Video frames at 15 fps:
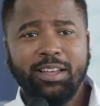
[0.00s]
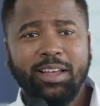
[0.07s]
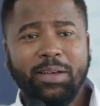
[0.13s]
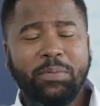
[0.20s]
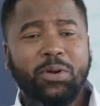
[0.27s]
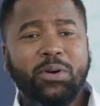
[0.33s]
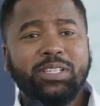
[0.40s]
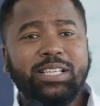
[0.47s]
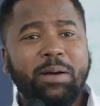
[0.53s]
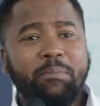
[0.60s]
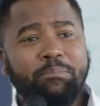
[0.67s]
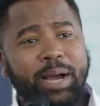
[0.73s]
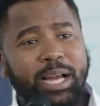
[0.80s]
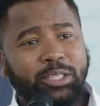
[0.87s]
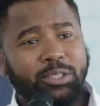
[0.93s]
Because I'm
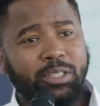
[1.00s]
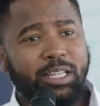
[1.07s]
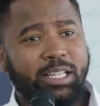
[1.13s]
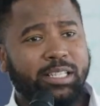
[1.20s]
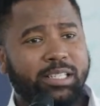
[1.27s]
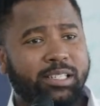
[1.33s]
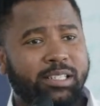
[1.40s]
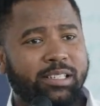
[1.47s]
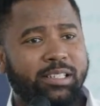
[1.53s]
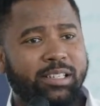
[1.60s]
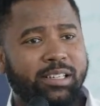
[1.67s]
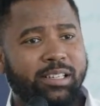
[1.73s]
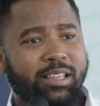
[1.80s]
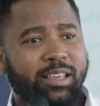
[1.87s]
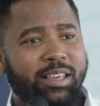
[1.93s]
passionate.
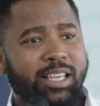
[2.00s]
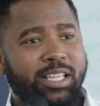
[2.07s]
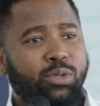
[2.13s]
It's